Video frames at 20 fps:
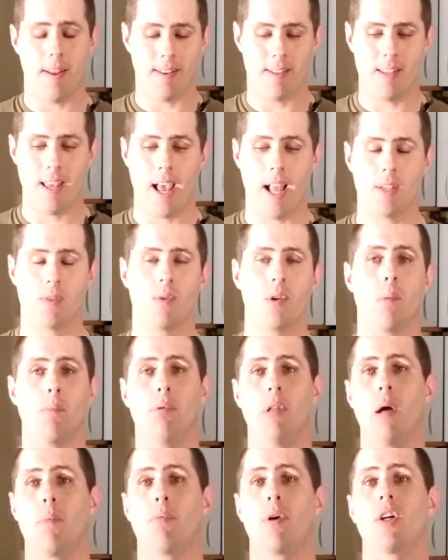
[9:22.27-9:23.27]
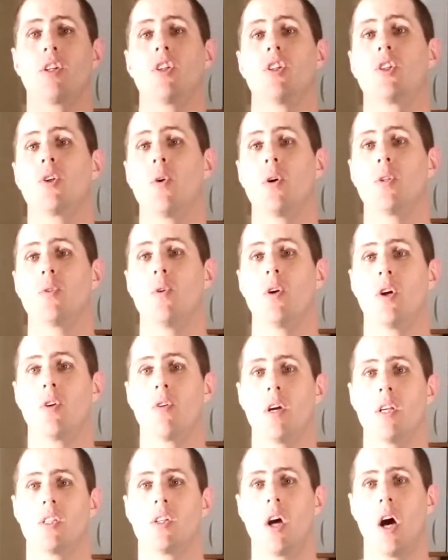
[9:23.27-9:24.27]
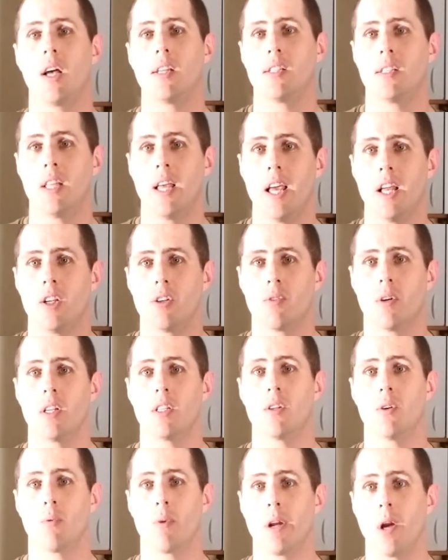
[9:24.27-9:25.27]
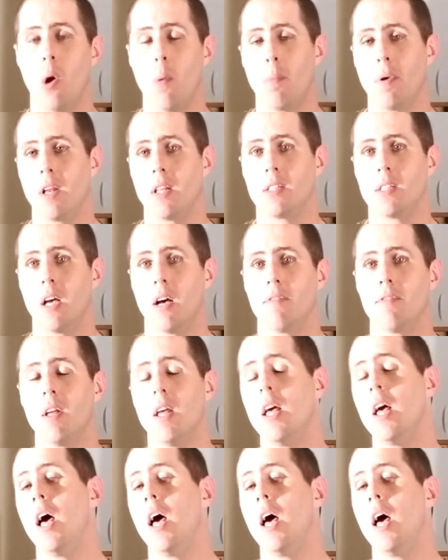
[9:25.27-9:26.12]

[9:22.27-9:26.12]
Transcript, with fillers: intense where your blood pressure is going to increase, causing the injury to reopen itself.